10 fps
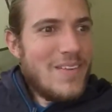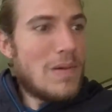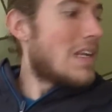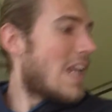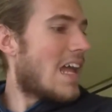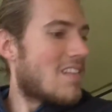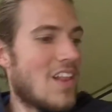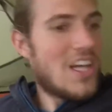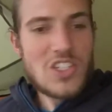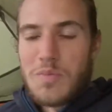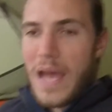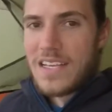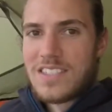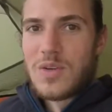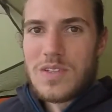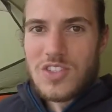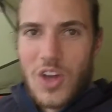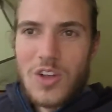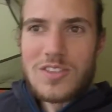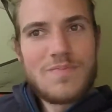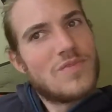But it adds a lot to pasta with salt.